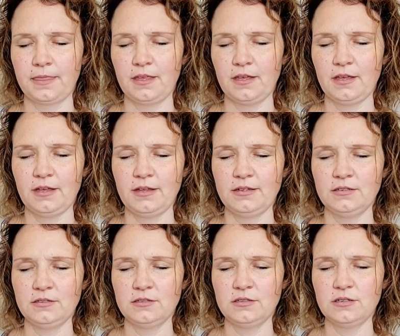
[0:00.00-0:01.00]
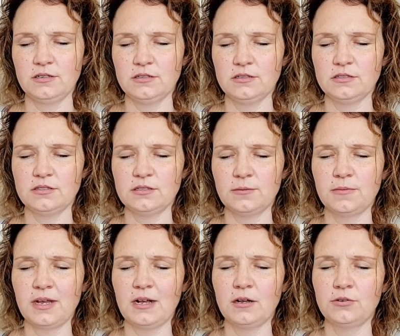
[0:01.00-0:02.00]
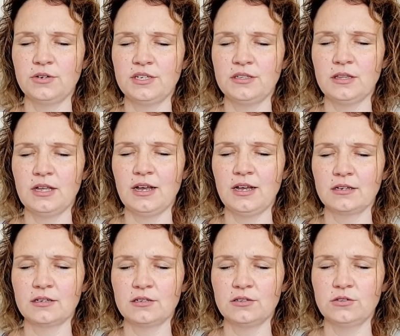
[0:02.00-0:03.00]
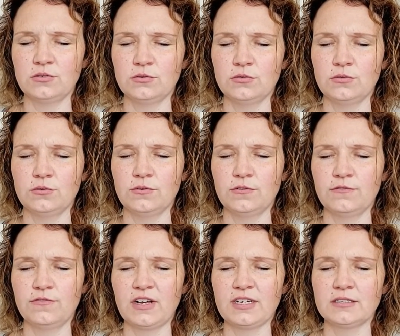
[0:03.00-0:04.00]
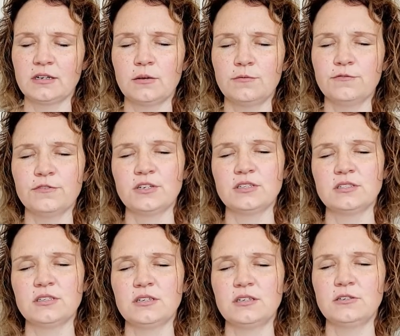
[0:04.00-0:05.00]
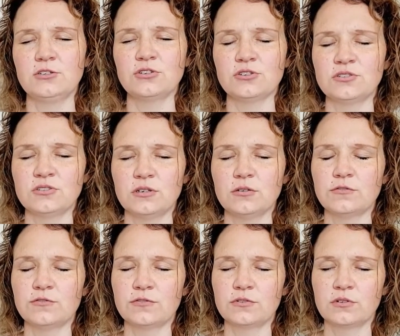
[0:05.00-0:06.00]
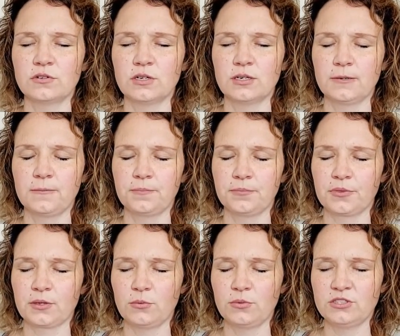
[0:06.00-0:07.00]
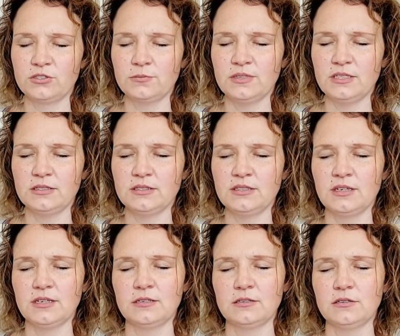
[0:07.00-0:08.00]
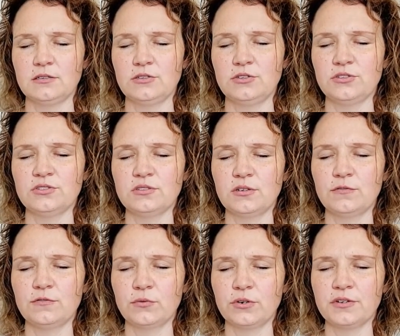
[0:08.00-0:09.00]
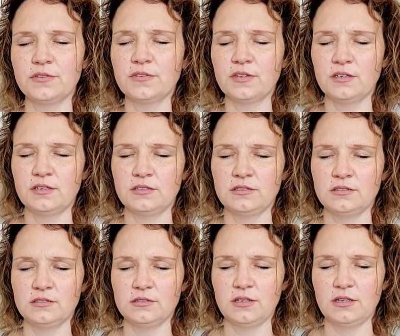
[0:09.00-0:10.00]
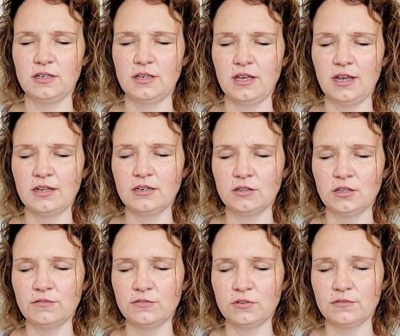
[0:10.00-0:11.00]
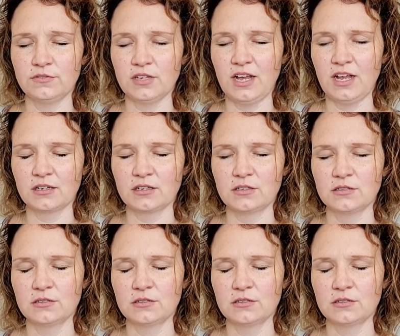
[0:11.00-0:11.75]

And somehow in lack, you find comfort in yourself, which means that your self worth is at a level of lack.